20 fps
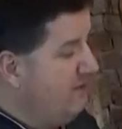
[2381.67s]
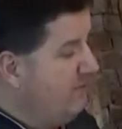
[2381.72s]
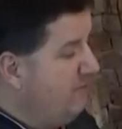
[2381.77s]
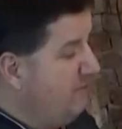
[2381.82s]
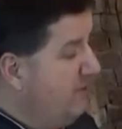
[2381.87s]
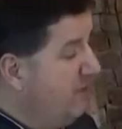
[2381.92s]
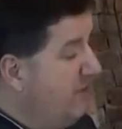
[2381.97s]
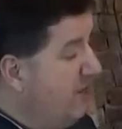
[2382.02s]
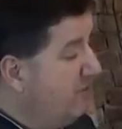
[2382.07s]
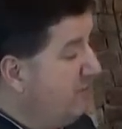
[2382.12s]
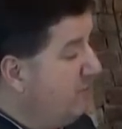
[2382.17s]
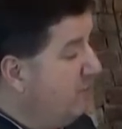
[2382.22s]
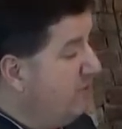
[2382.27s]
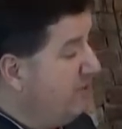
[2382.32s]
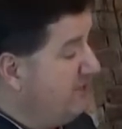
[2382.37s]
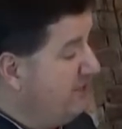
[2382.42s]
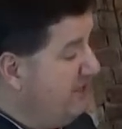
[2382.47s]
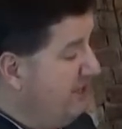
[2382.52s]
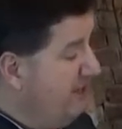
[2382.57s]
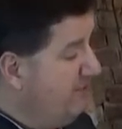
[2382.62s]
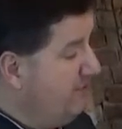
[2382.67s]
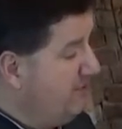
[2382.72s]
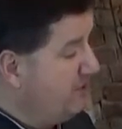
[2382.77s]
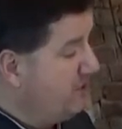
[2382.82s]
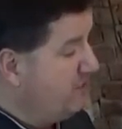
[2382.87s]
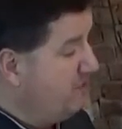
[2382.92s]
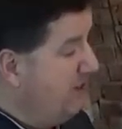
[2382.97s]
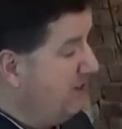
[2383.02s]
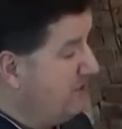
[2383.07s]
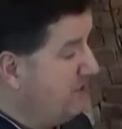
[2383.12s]
The number one team they're
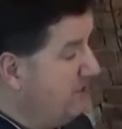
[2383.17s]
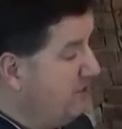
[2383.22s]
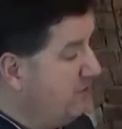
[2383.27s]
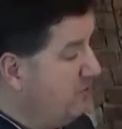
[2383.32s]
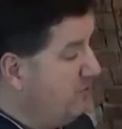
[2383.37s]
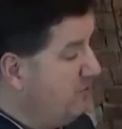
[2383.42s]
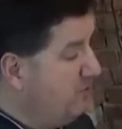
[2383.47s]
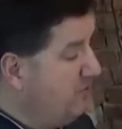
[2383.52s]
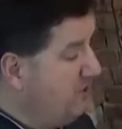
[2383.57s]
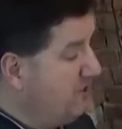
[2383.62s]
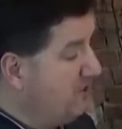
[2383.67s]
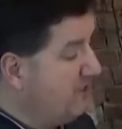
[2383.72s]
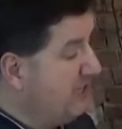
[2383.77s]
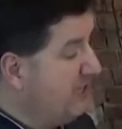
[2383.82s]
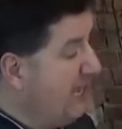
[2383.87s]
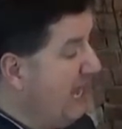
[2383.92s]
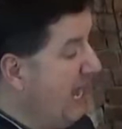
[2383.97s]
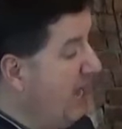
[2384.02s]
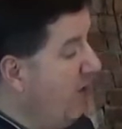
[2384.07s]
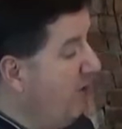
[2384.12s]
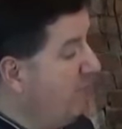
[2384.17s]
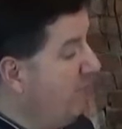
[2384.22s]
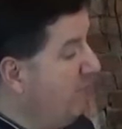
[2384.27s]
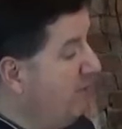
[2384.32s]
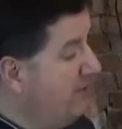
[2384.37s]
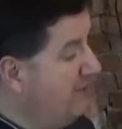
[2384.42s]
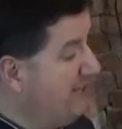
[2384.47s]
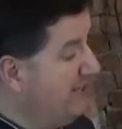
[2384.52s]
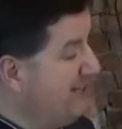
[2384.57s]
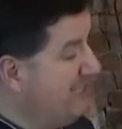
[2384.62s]
expected to lose is the
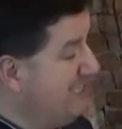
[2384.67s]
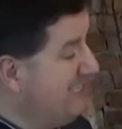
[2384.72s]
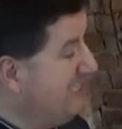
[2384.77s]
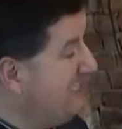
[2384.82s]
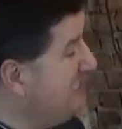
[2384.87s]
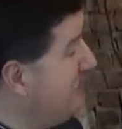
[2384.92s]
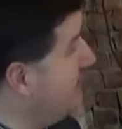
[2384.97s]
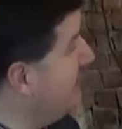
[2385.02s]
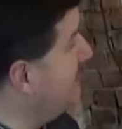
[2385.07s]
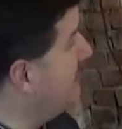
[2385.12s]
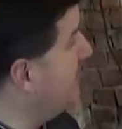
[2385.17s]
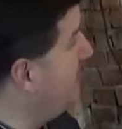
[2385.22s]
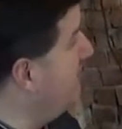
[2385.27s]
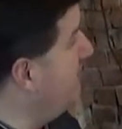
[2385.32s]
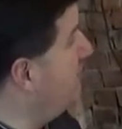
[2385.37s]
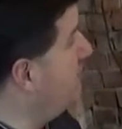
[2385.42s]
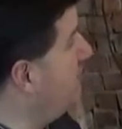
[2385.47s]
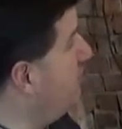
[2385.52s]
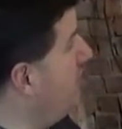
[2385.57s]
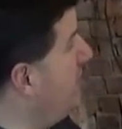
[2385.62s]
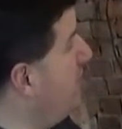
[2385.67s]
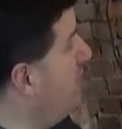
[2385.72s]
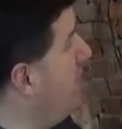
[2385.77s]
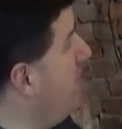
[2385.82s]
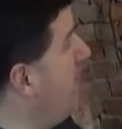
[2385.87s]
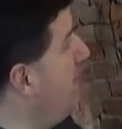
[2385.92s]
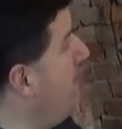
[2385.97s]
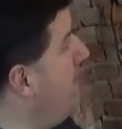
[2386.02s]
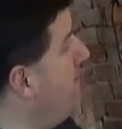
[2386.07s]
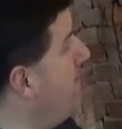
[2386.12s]
Cowboys at
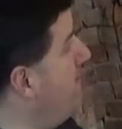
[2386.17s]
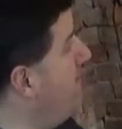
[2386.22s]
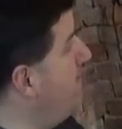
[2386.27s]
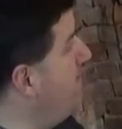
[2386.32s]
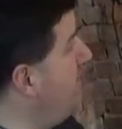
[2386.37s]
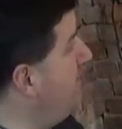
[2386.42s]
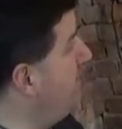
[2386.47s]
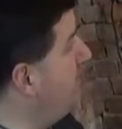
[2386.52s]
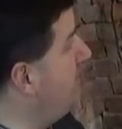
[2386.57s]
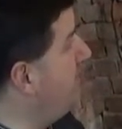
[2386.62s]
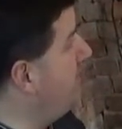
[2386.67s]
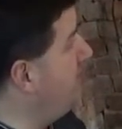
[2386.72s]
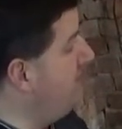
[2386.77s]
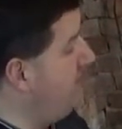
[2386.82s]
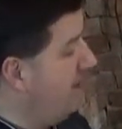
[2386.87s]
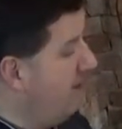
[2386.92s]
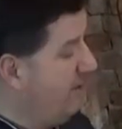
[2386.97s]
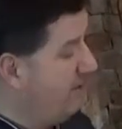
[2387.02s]
$621 million.